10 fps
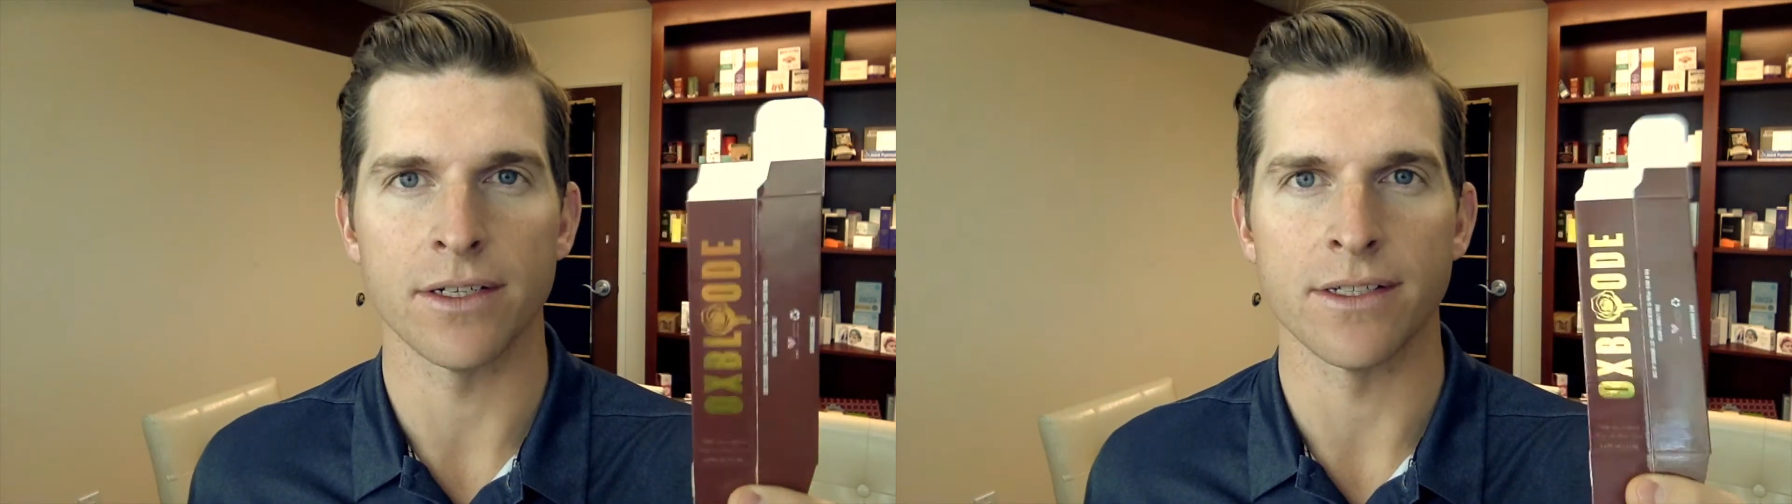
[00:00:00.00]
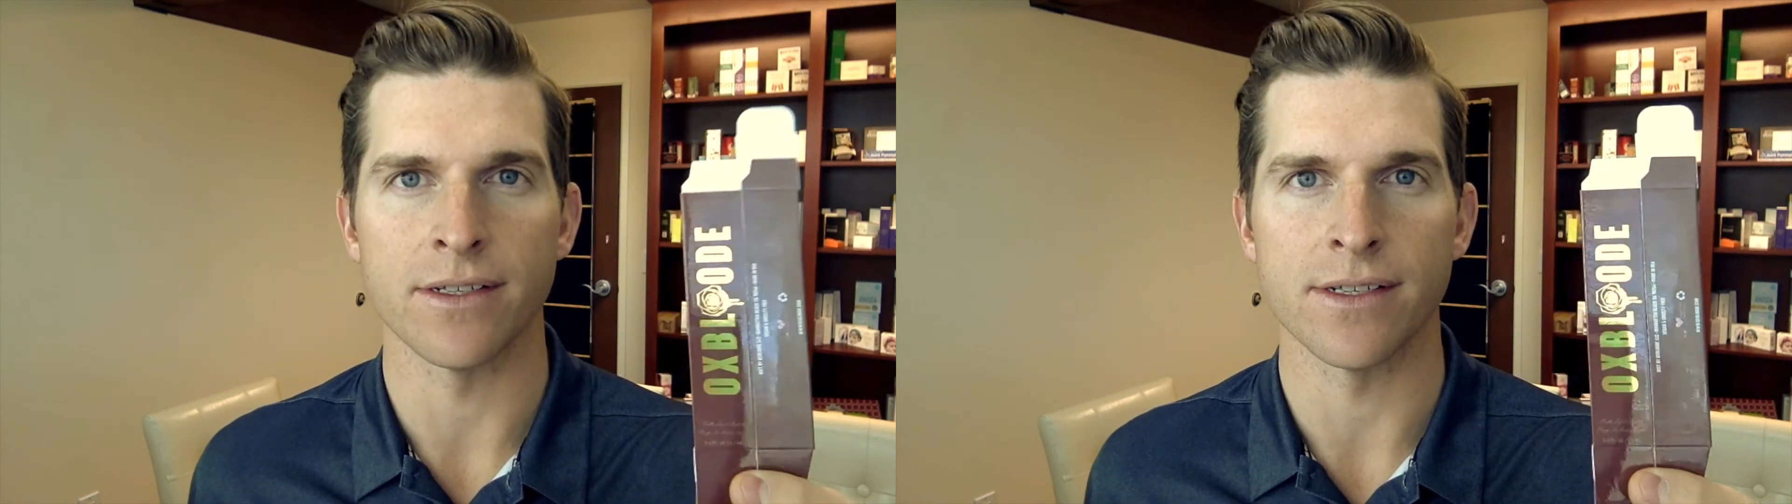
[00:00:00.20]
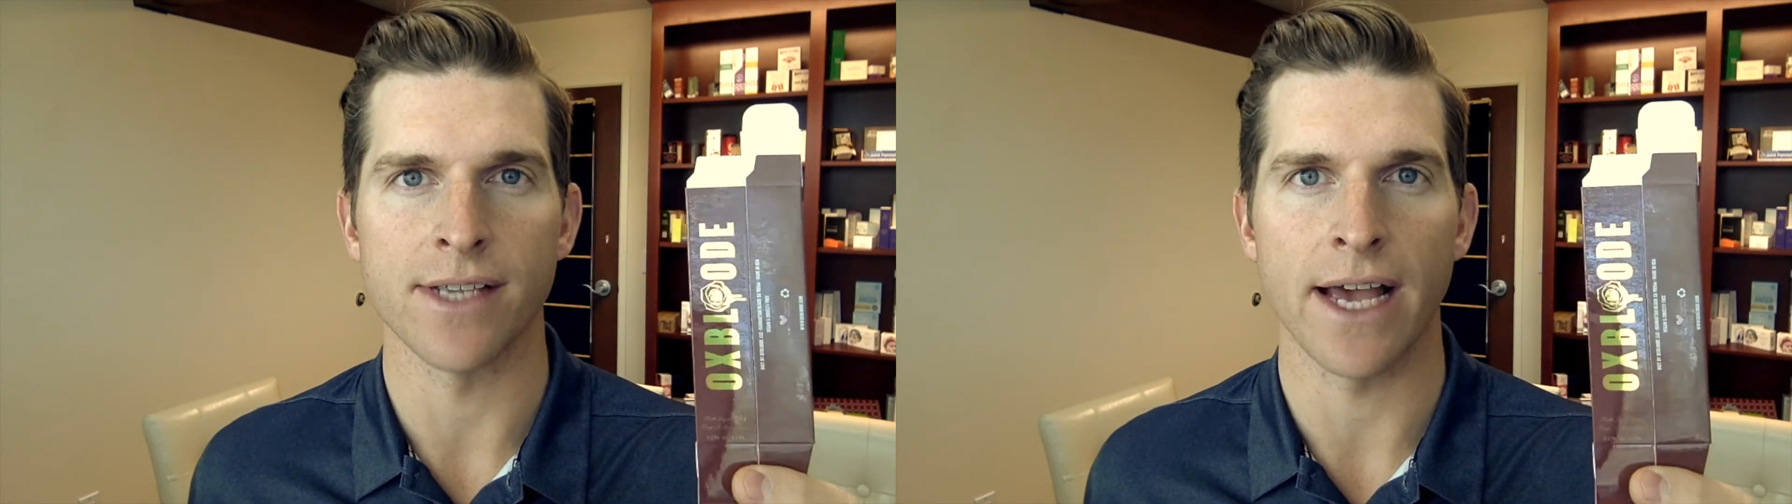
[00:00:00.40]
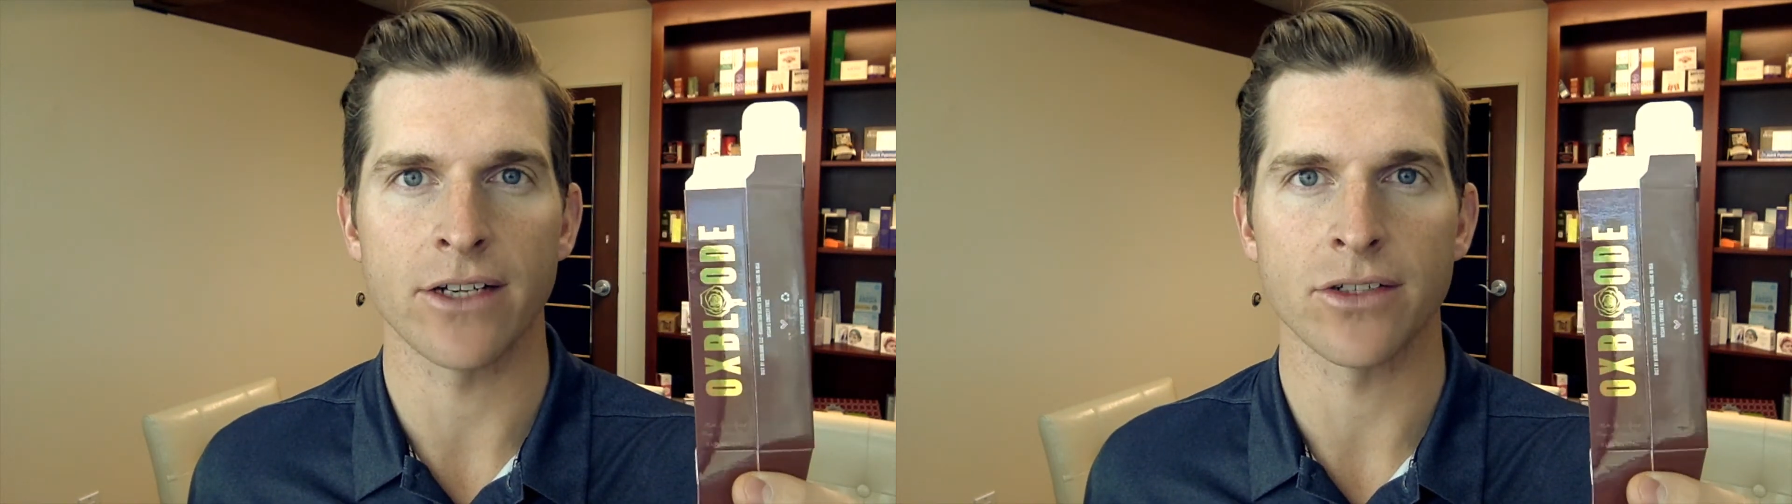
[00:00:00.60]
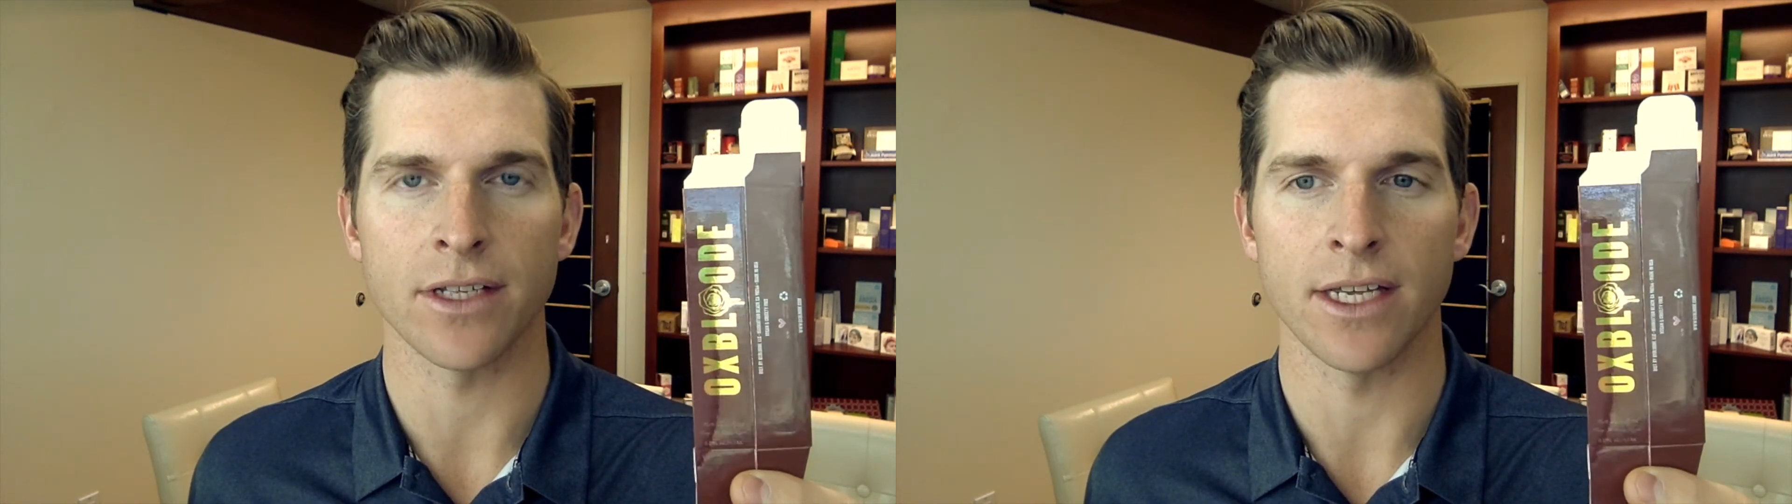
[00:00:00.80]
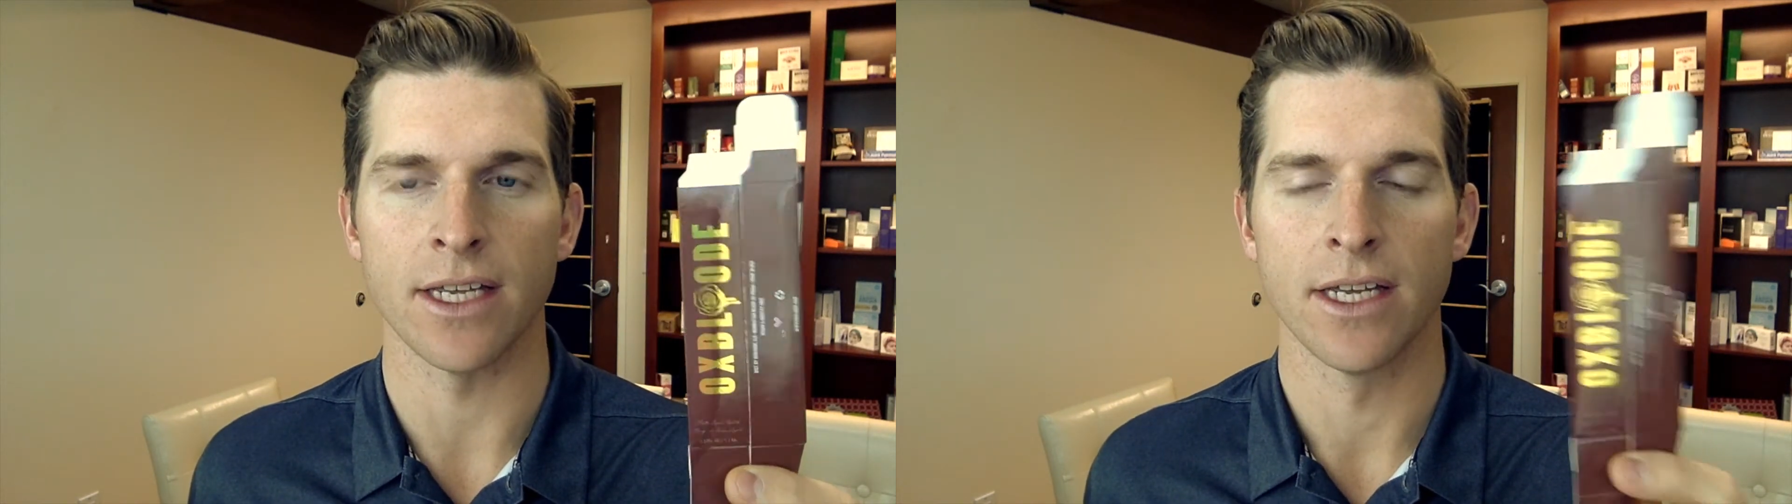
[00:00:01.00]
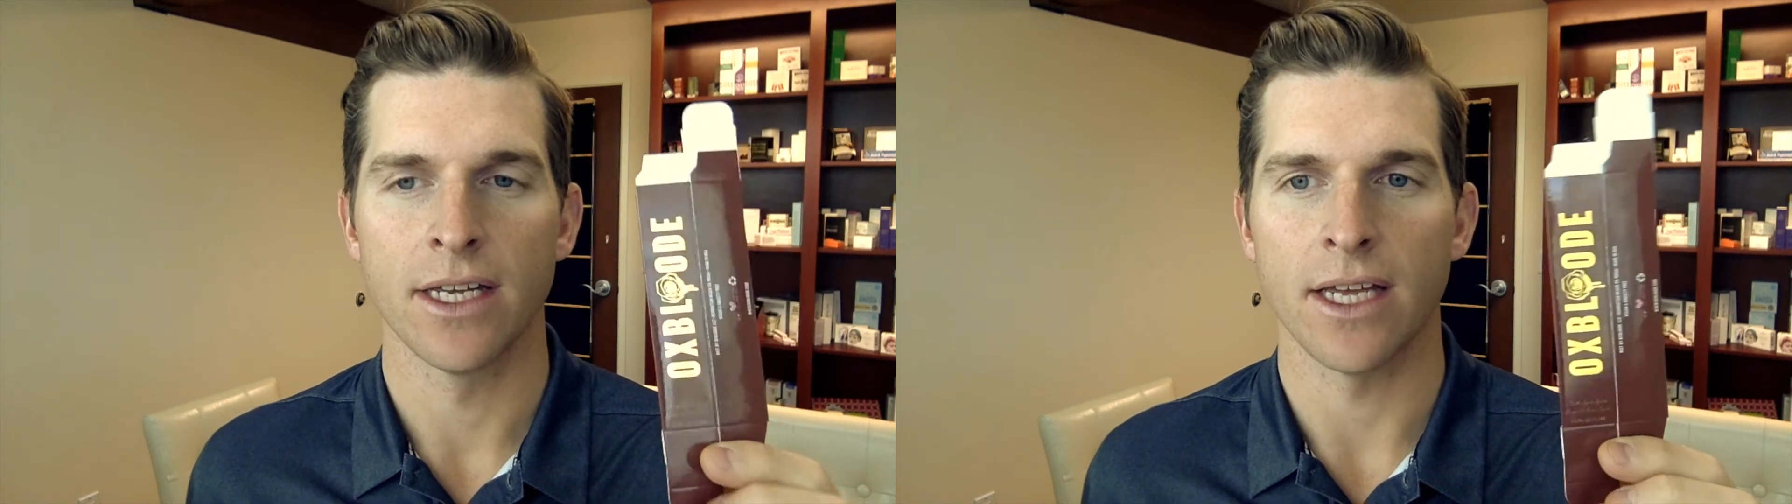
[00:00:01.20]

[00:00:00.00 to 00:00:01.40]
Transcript: is actually